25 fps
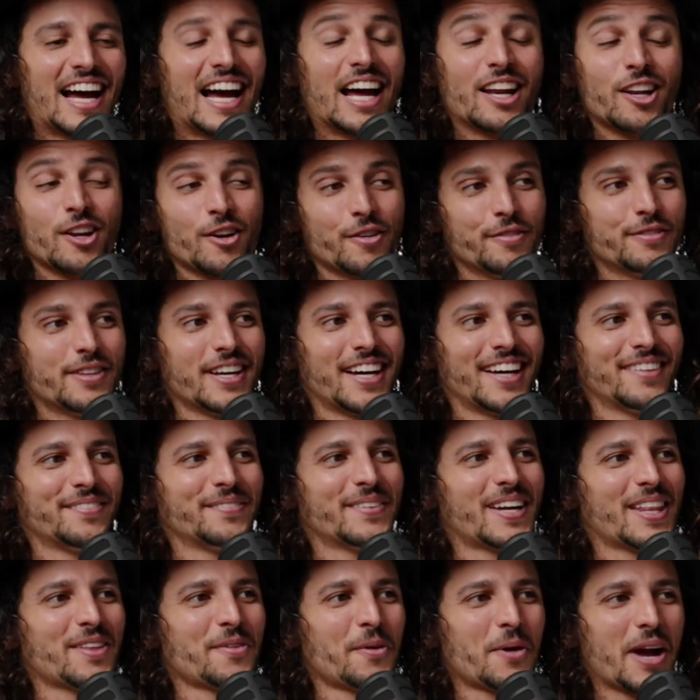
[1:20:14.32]
I love
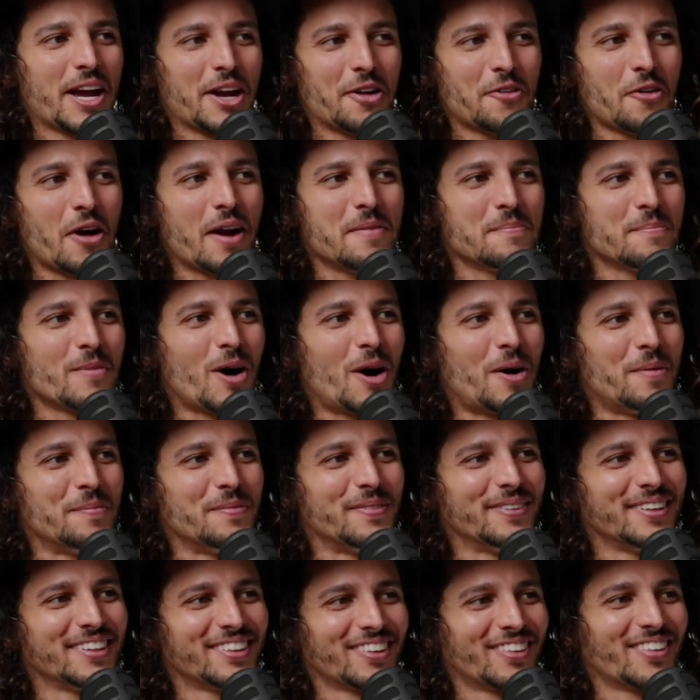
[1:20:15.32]
that, by the way. Great
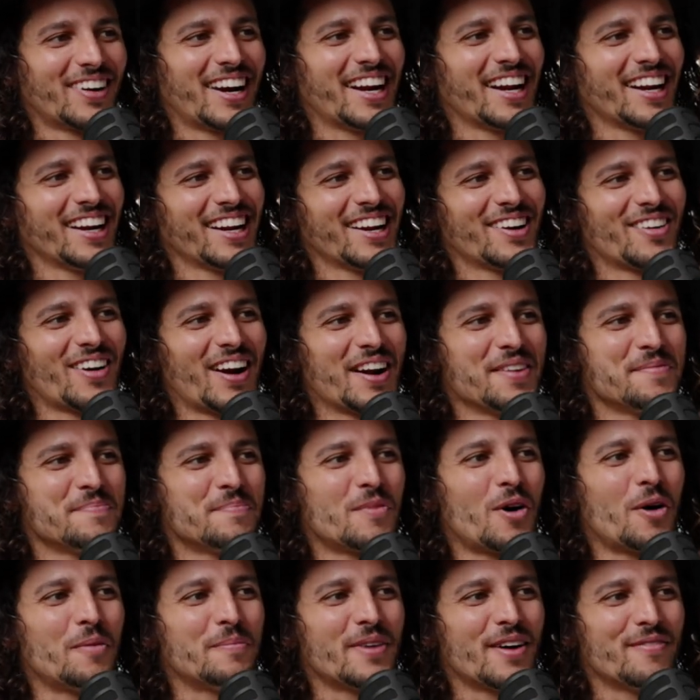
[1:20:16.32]
mom. Great
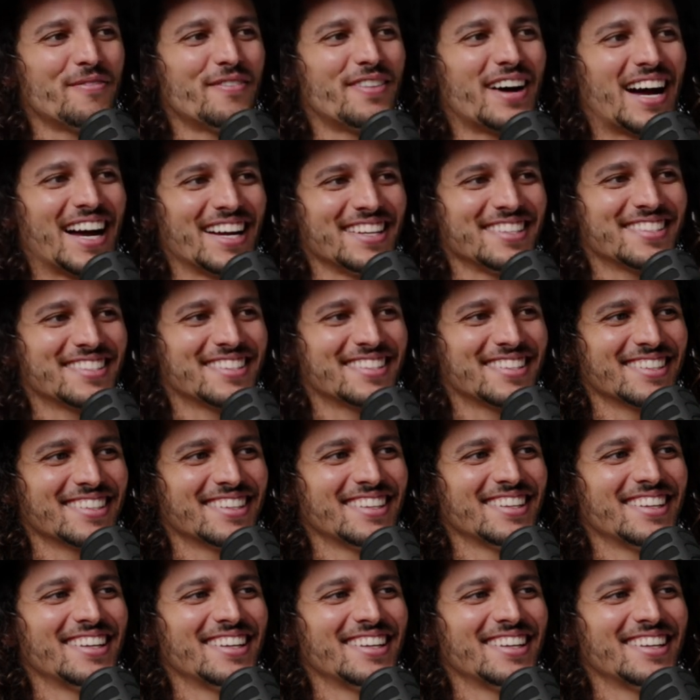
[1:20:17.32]
mom advice.